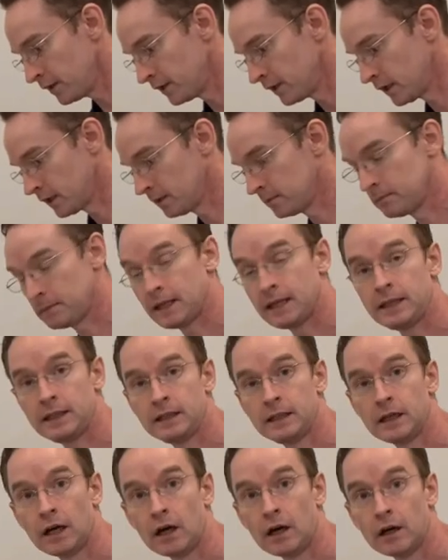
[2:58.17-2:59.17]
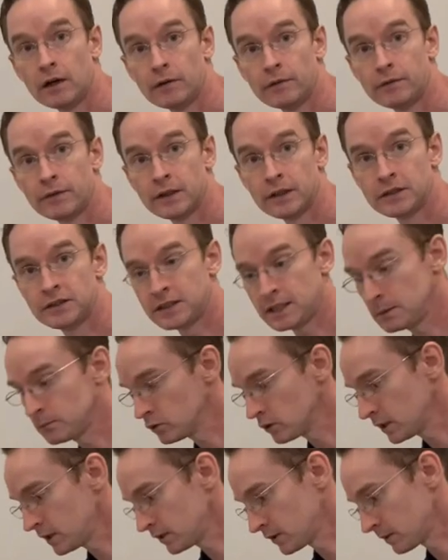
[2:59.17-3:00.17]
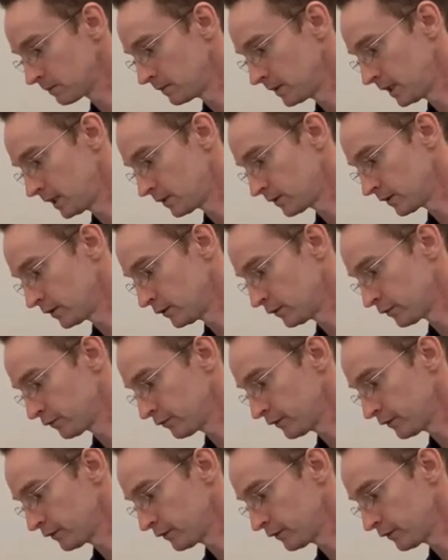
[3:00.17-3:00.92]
The mane of the zebra is some nice little